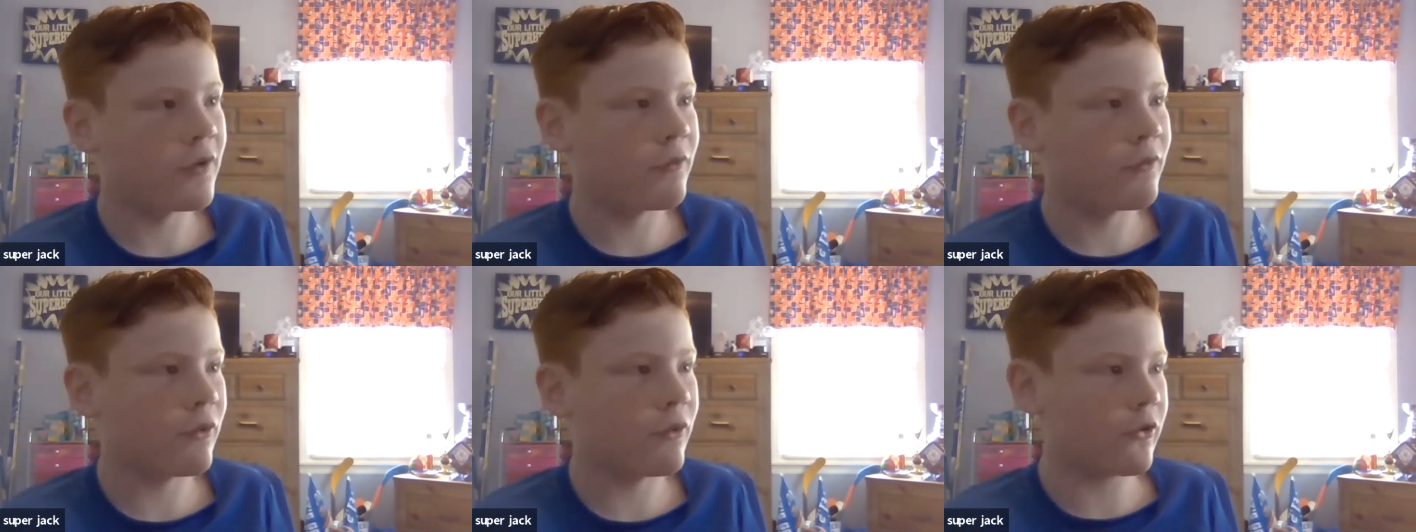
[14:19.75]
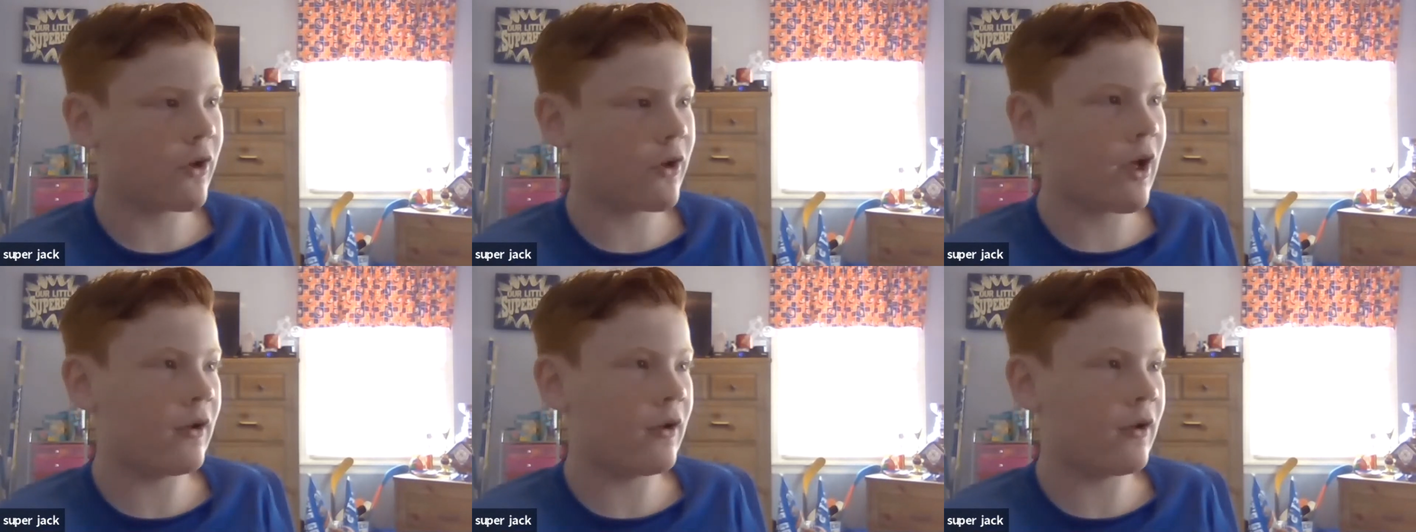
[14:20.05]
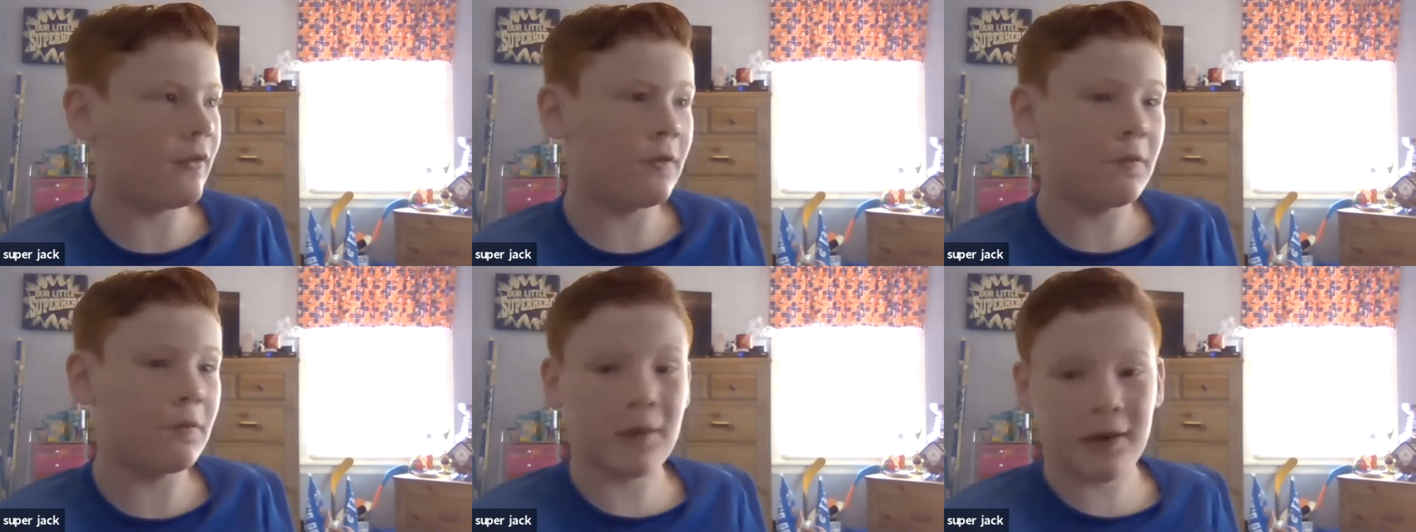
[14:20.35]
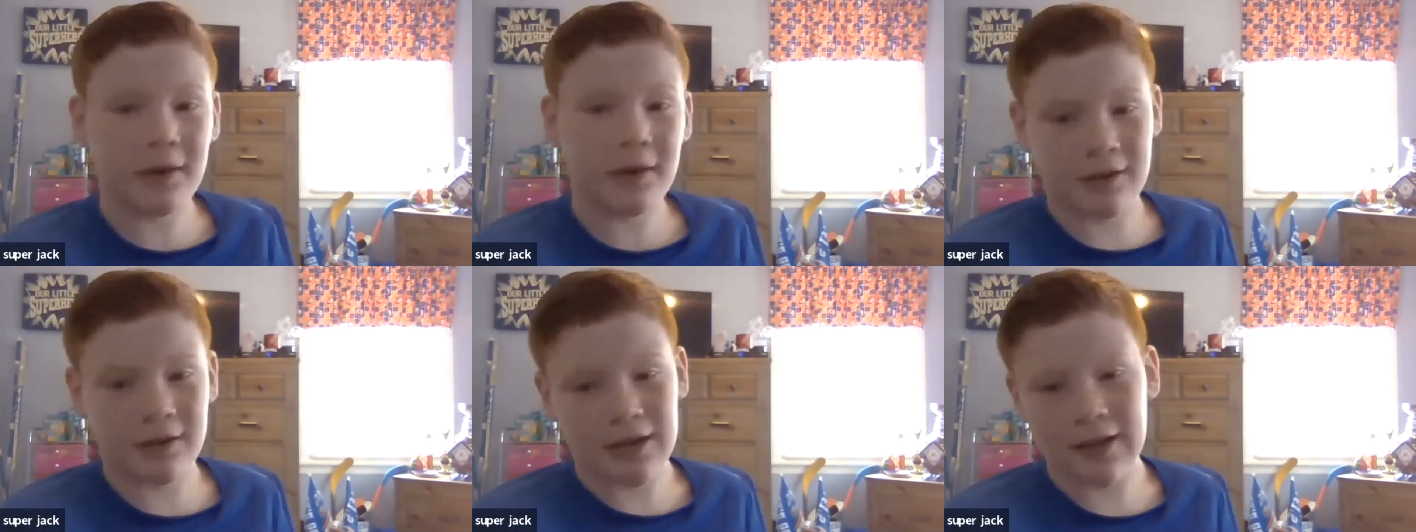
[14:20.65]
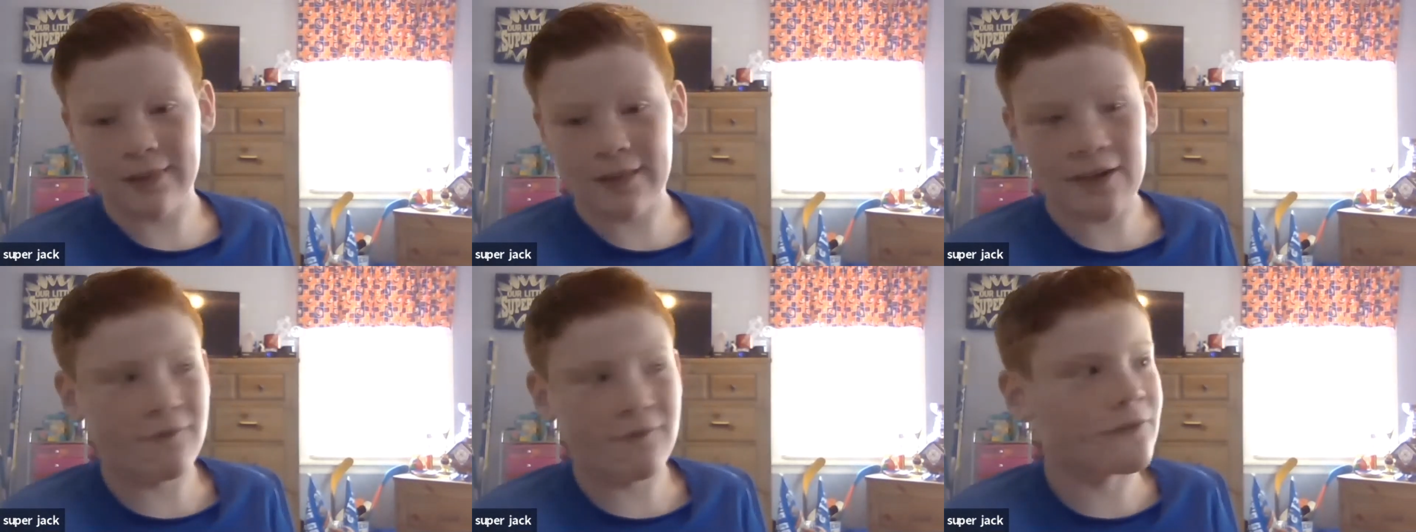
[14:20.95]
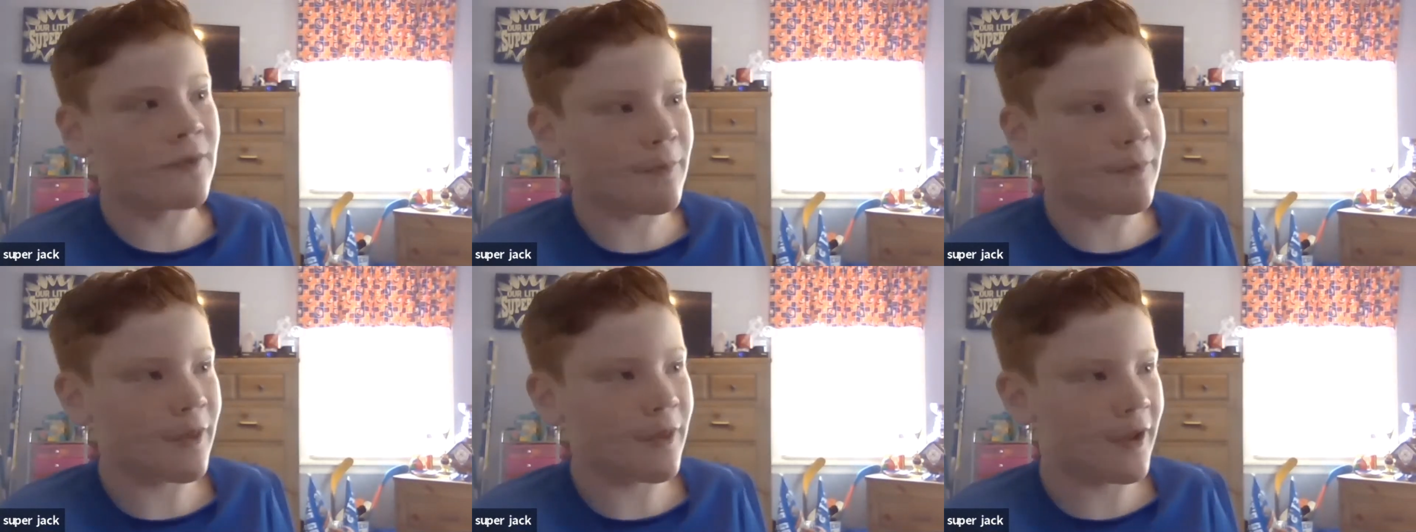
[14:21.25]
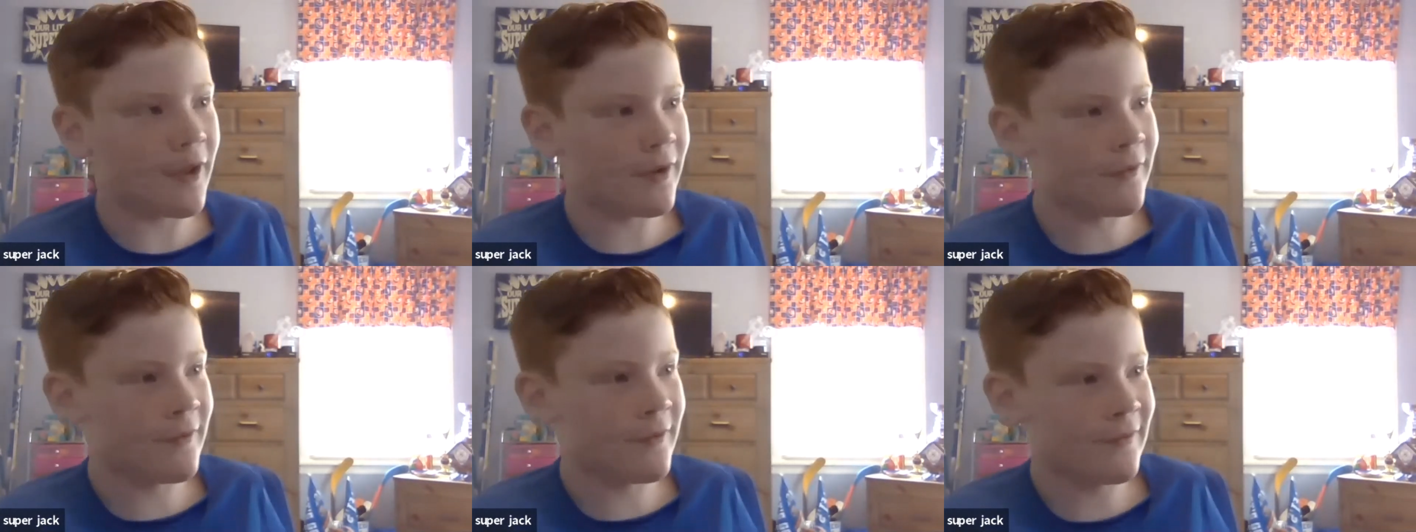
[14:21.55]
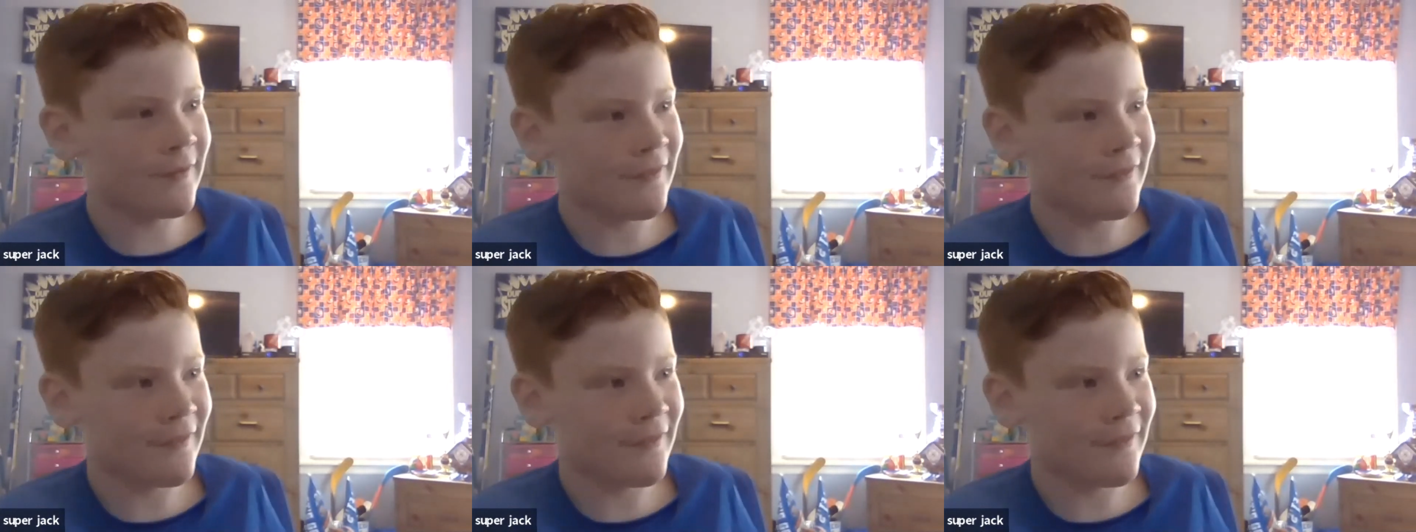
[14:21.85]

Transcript: which I don't know where I got that from then.